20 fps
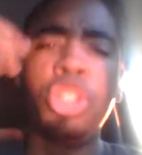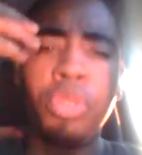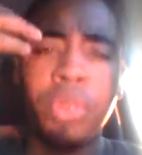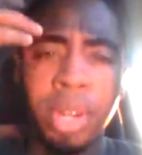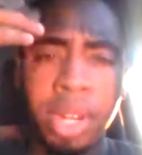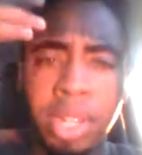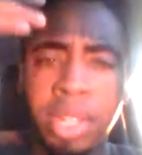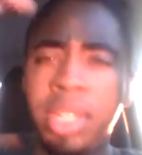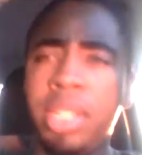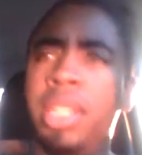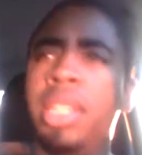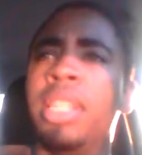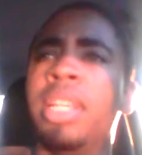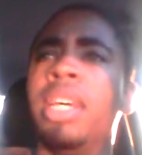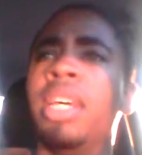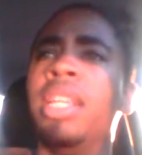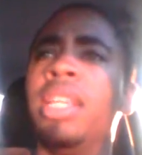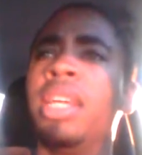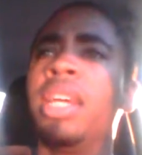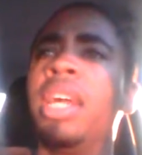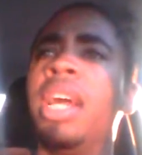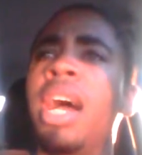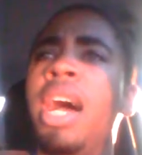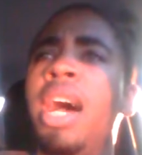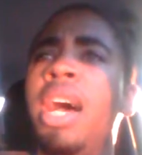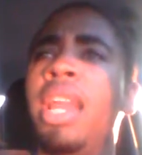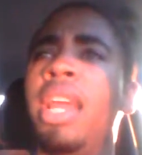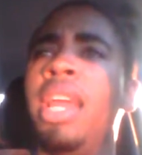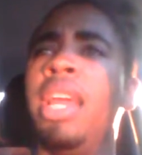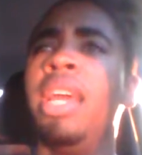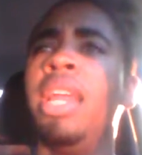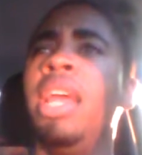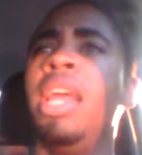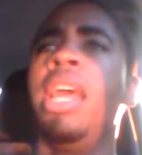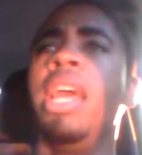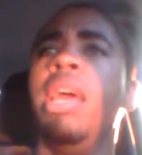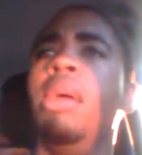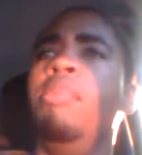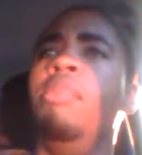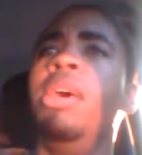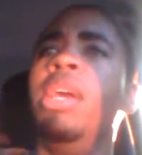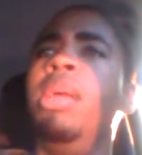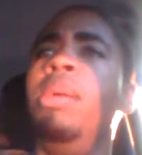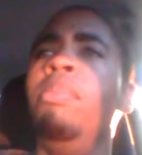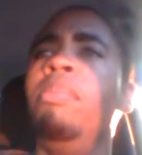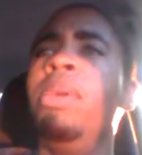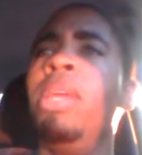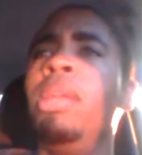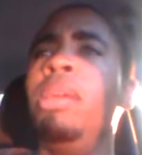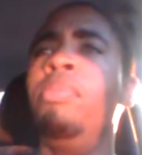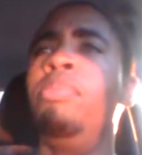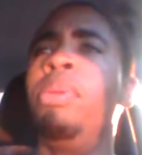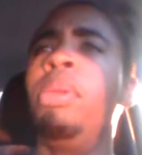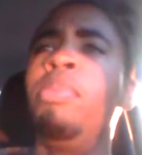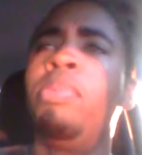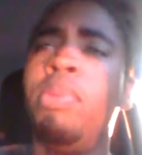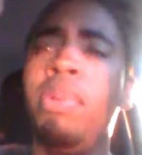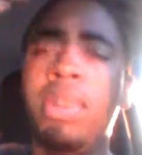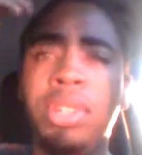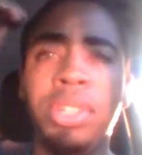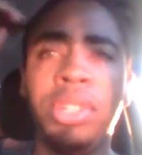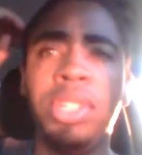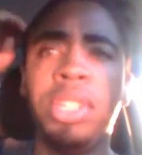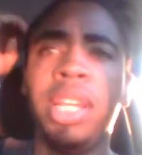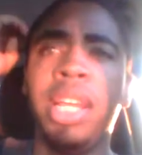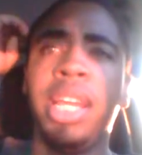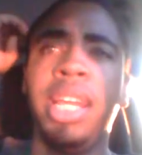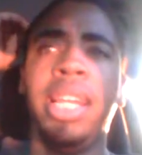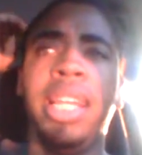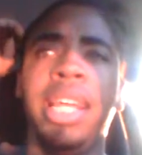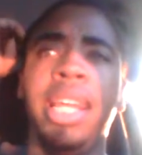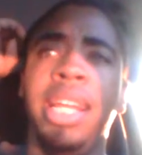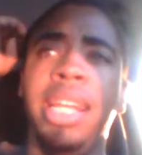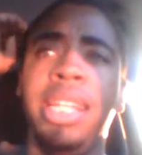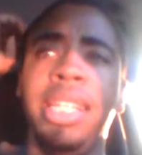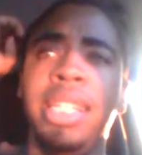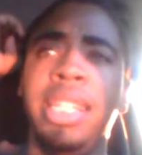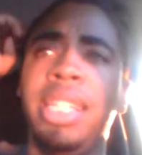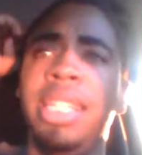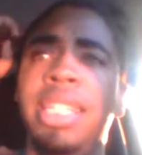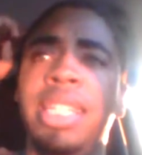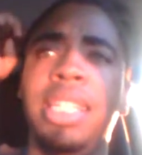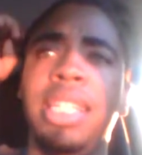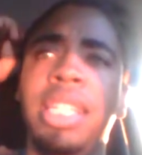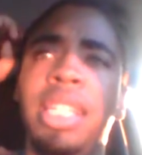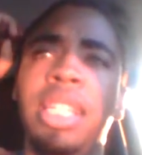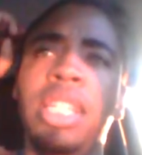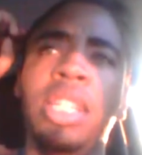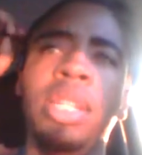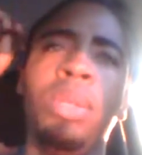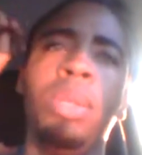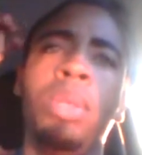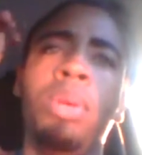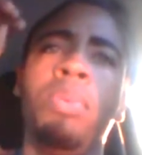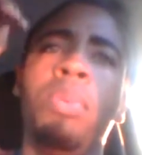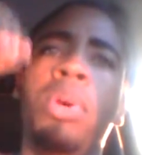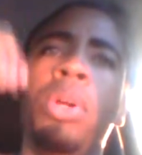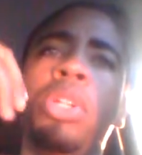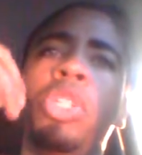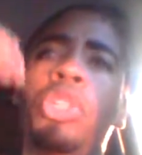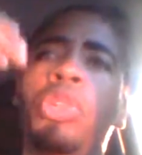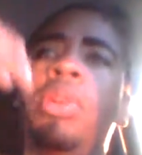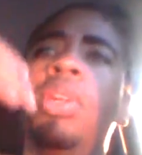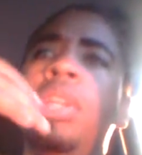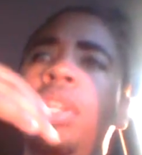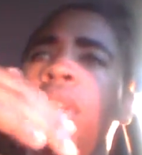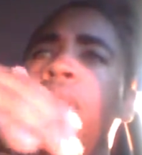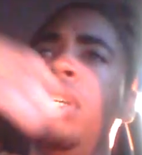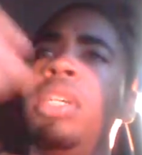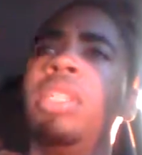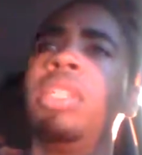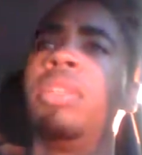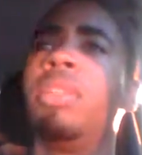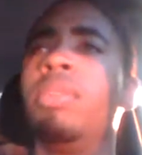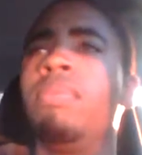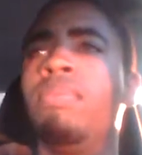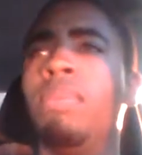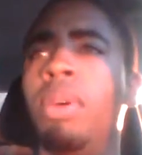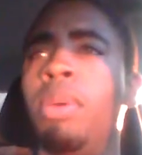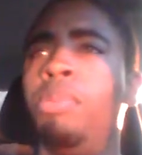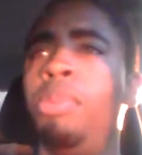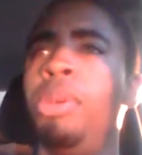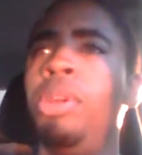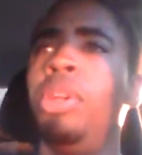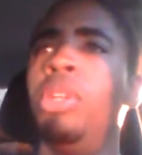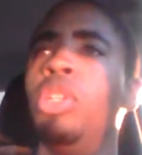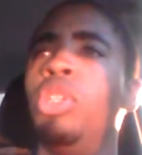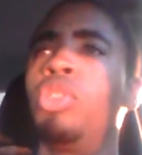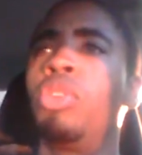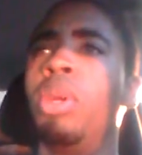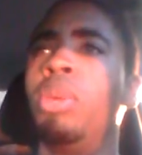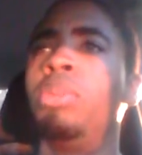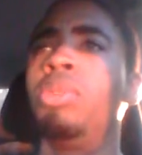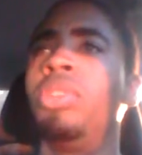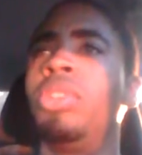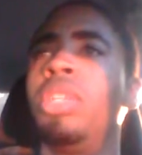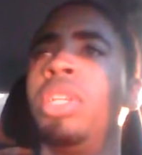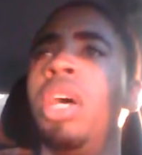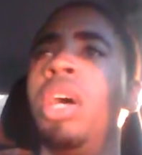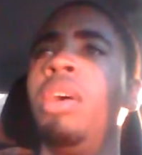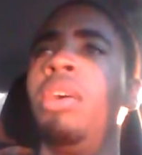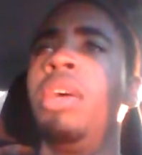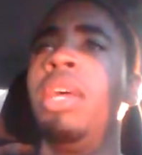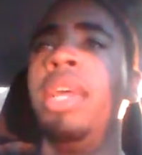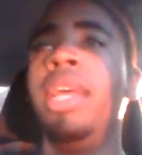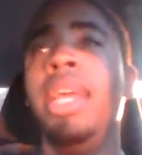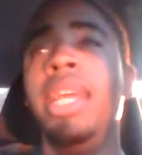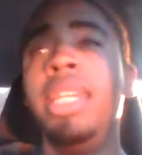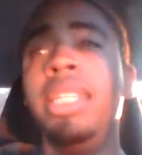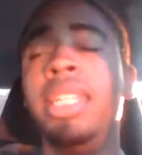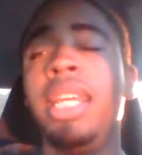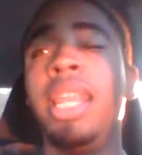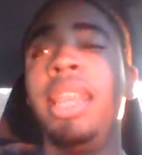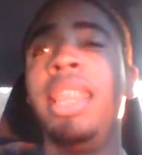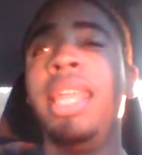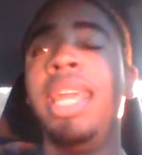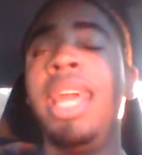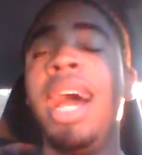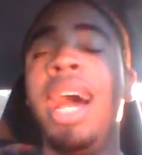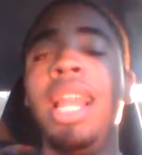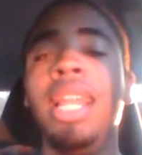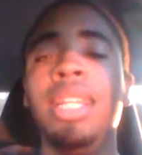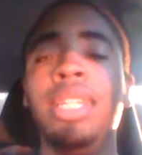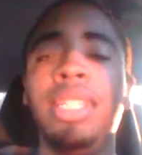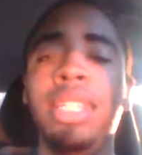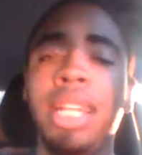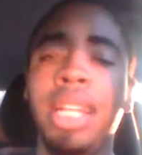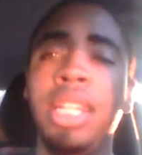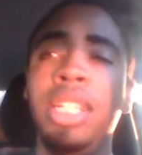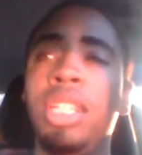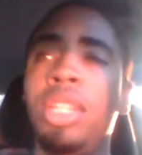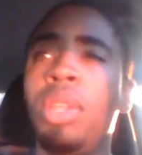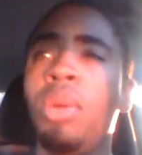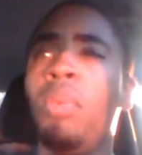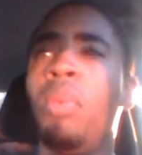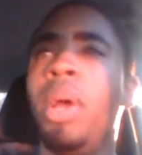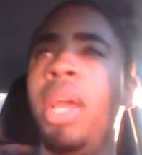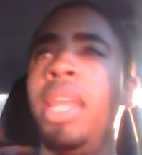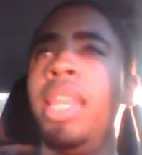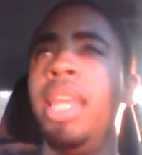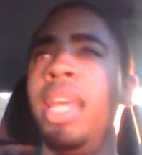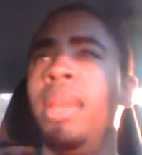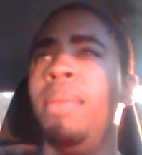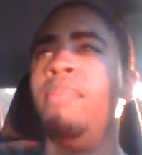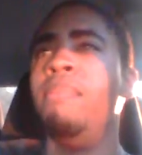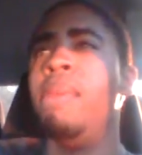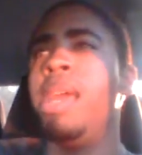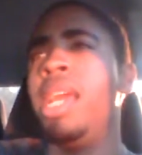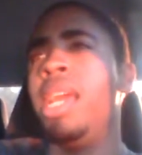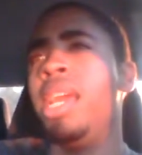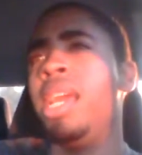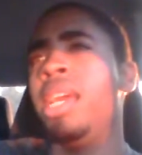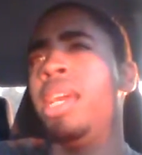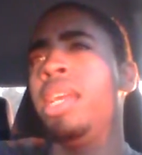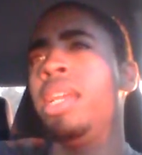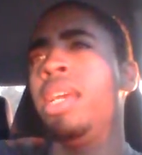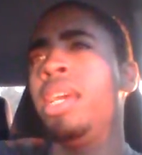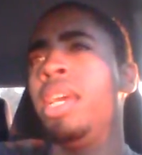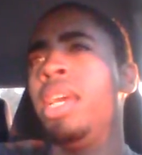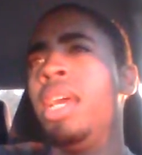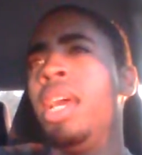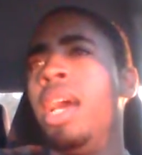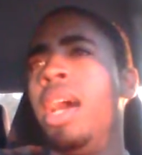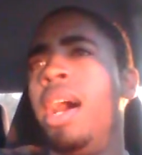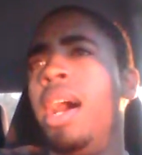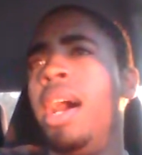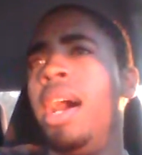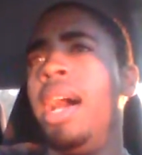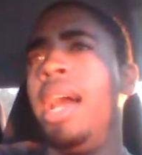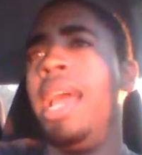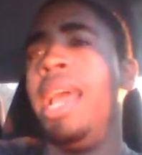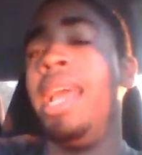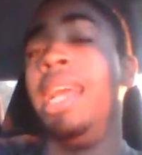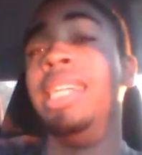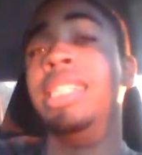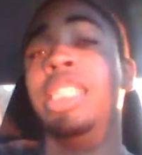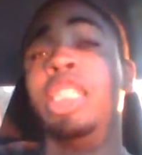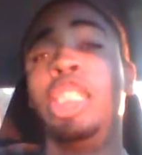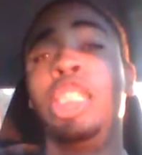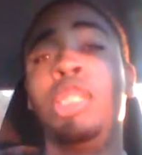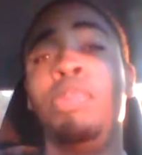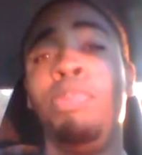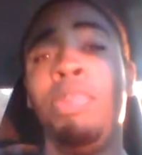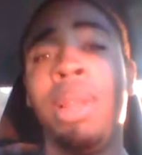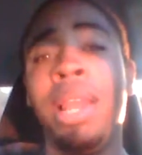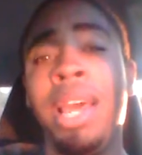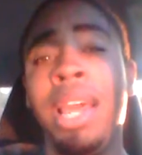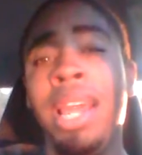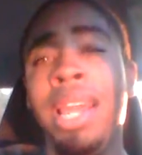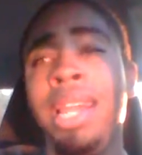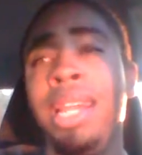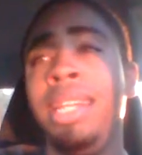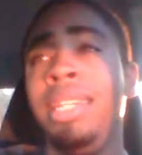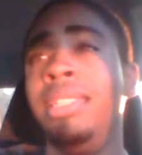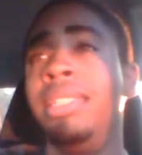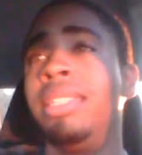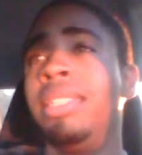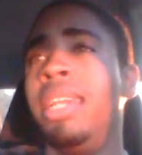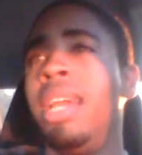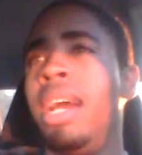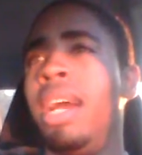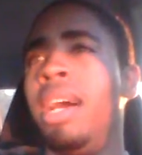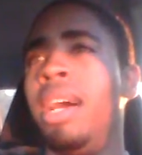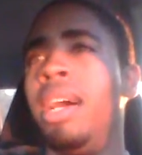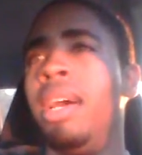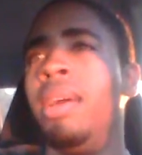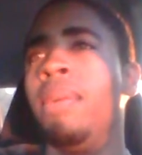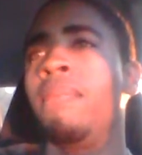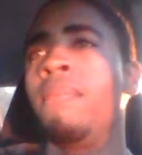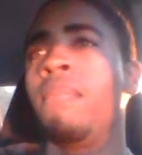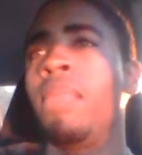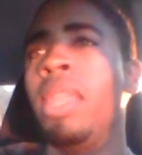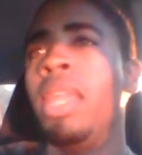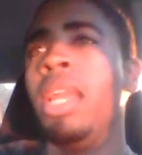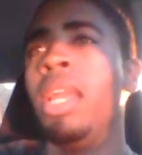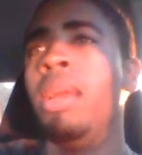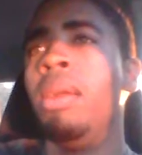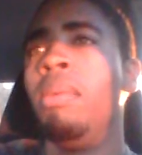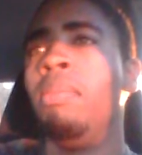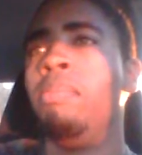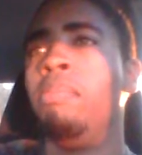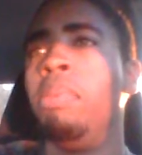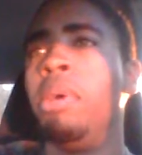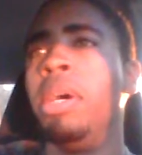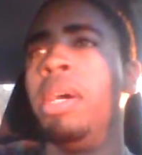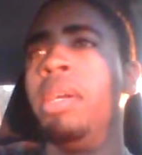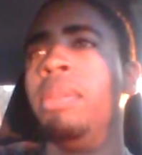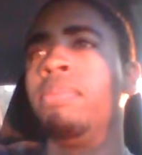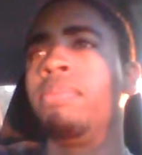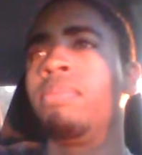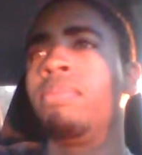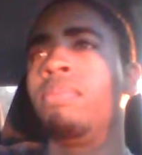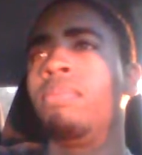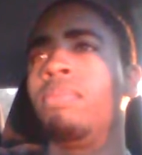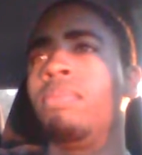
Trinity, the Godhead, and many people understand that the word Trinity doesn't appear in the scripture at all. It's a theology. It's the way that man explains God. But